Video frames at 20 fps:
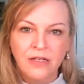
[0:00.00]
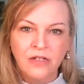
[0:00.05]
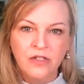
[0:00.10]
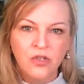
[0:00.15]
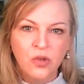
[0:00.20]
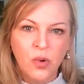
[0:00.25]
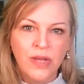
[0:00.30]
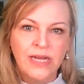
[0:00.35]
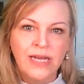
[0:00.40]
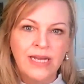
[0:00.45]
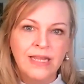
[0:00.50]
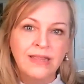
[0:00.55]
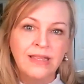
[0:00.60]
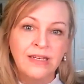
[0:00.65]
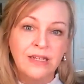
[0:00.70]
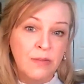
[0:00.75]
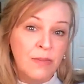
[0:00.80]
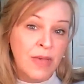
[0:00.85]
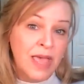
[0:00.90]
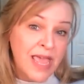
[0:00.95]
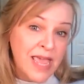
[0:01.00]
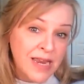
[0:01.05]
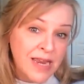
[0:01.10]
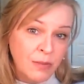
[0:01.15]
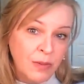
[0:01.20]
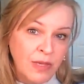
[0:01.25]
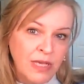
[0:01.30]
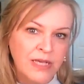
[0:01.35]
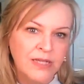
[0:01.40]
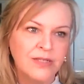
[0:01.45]
join in the
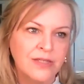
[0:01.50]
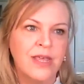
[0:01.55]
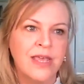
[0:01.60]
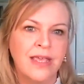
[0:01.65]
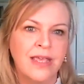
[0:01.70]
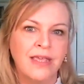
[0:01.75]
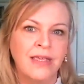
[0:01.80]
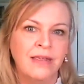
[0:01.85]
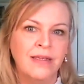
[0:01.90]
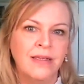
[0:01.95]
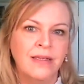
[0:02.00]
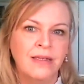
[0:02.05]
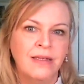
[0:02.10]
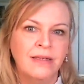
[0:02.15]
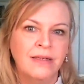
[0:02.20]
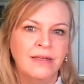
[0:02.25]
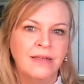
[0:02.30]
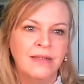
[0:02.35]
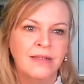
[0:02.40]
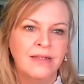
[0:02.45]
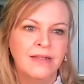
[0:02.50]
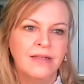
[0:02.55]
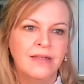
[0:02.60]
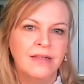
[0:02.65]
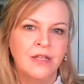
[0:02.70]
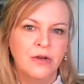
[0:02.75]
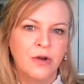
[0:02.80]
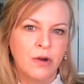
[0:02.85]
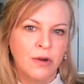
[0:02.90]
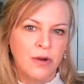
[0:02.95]
debate because
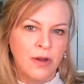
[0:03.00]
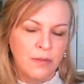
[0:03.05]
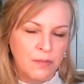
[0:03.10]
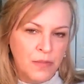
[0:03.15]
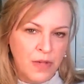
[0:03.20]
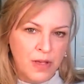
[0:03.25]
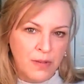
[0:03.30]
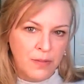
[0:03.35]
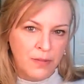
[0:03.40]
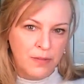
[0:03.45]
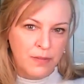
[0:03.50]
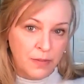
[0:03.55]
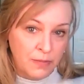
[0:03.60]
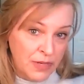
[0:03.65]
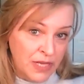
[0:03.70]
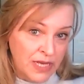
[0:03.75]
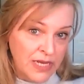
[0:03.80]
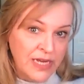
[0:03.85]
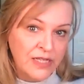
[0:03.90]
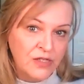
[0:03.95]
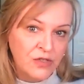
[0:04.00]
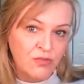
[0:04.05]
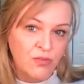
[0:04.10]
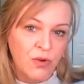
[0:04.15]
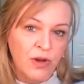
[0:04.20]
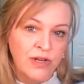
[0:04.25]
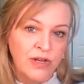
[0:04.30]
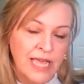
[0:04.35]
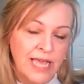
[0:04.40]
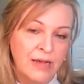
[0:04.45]
their opinions
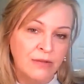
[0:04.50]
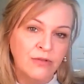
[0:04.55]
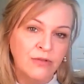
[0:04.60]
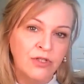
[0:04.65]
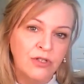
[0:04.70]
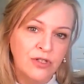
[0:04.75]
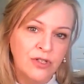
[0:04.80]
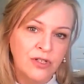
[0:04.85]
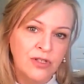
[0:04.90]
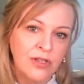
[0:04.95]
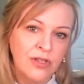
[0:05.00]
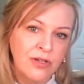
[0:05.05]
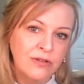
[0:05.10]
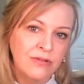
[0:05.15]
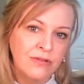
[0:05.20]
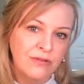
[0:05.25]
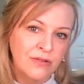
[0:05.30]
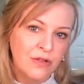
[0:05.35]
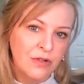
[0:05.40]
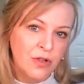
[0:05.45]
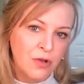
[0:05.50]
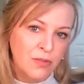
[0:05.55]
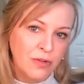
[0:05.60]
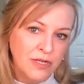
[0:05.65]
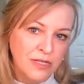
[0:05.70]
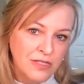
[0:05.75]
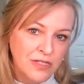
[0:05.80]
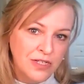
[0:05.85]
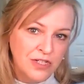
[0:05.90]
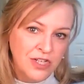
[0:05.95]
run counter to the
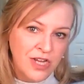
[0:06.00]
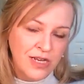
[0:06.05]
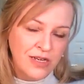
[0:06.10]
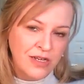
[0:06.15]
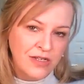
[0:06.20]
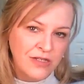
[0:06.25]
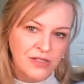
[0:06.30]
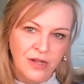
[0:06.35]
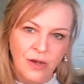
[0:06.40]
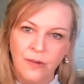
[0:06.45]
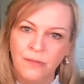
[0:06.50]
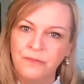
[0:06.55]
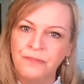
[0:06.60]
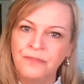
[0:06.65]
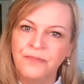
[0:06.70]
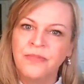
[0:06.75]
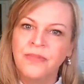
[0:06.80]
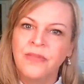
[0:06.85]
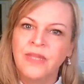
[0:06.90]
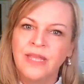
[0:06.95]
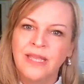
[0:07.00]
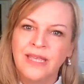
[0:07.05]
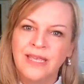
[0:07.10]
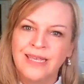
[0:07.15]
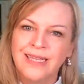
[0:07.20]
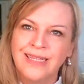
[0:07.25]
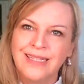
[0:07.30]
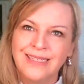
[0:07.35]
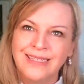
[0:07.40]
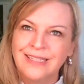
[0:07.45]
globalist agenda. So
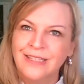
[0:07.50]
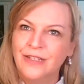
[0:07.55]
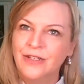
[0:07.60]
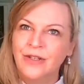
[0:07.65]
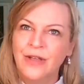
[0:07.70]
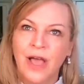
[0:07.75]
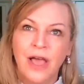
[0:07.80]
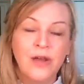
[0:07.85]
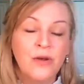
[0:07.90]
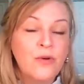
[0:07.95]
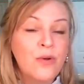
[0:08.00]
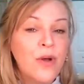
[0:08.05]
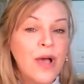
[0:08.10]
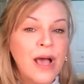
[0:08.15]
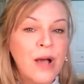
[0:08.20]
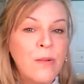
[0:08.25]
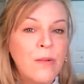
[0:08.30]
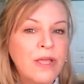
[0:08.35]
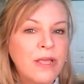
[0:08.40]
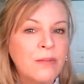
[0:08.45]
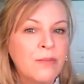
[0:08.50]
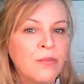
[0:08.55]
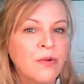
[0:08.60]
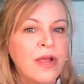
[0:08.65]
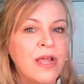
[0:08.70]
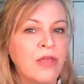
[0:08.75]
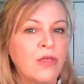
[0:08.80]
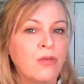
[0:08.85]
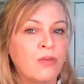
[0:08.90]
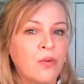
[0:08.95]
I don't know how we can
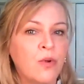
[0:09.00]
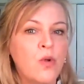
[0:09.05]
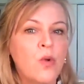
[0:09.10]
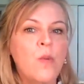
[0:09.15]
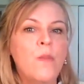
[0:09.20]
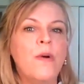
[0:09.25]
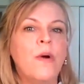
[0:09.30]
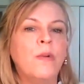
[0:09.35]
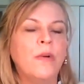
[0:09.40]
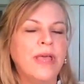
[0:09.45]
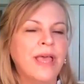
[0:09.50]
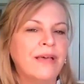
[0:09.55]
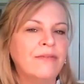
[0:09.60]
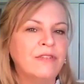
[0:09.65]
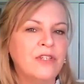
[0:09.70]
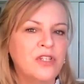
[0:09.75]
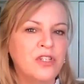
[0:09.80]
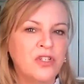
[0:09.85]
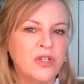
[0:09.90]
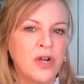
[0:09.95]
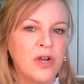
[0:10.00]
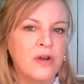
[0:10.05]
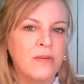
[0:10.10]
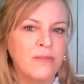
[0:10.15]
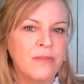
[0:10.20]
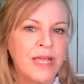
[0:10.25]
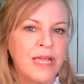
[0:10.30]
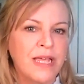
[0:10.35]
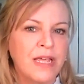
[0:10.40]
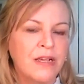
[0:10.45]
break through, but we have to start
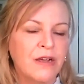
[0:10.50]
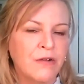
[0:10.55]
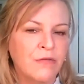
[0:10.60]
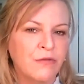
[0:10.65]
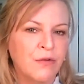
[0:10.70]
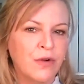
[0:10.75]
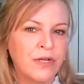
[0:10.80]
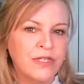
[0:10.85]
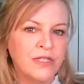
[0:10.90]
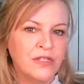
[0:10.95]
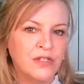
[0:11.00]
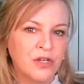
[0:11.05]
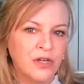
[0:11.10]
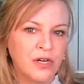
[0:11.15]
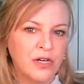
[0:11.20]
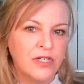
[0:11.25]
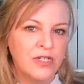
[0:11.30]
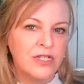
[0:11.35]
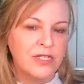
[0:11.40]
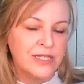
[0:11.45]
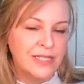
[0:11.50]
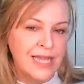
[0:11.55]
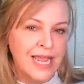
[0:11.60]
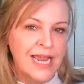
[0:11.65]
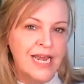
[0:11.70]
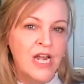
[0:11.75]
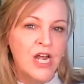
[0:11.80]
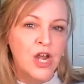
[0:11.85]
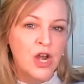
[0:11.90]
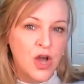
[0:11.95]
making our voices heard, to
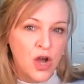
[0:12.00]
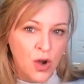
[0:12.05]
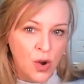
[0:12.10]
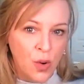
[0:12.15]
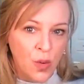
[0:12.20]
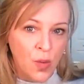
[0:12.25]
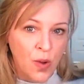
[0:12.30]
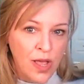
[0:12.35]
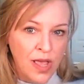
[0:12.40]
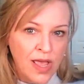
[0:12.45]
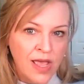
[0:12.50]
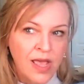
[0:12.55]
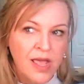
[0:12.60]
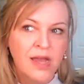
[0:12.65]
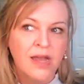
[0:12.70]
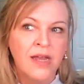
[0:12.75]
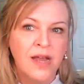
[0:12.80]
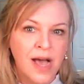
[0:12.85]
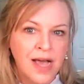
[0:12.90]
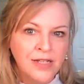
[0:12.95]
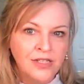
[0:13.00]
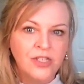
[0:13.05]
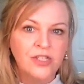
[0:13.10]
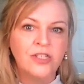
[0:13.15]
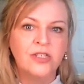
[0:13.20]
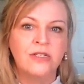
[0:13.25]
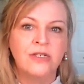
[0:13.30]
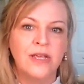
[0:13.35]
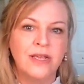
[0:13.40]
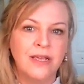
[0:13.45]
say no, not
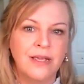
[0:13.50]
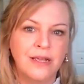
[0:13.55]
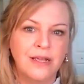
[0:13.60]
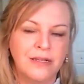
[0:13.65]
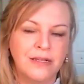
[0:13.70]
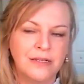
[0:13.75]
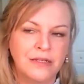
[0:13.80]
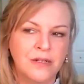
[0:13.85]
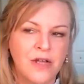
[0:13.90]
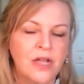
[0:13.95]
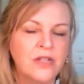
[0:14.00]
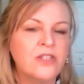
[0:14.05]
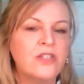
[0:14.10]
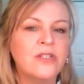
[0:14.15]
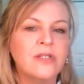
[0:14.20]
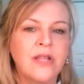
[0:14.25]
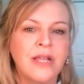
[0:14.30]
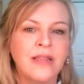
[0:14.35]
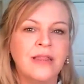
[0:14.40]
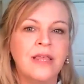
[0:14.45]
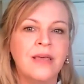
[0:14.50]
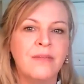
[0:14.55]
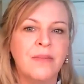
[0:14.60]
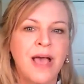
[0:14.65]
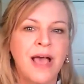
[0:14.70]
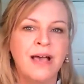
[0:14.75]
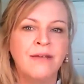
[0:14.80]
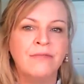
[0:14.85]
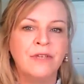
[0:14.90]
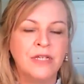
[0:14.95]
just let them
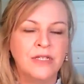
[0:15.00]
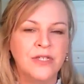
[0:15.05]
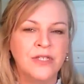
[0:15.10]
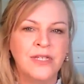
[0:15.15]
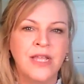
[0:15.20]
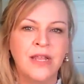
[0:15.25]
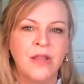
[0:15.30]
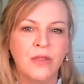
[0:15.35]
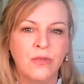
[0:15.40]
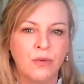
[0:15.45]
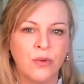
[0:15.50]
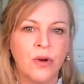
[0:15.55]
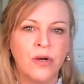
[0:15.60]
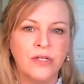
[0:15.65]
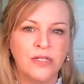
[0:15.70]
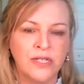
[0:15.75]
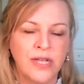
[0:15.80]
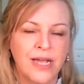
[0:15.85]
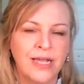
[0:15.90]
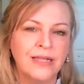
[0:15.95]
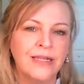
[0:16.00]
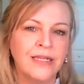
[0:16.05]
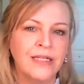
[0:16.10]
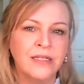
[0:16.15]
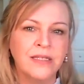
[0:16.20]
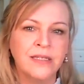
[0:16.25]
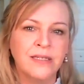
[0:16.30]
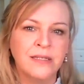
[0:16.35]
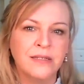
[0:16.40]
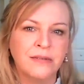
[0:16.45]
have consent through our
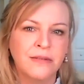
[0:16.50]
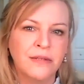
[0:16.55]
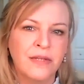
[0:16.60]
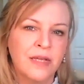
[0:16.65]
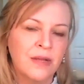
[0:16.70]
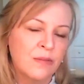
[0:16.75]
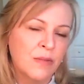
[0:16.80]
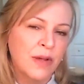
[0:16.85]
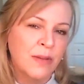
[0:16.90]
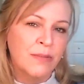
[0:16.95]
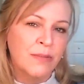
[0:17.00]
silence, in my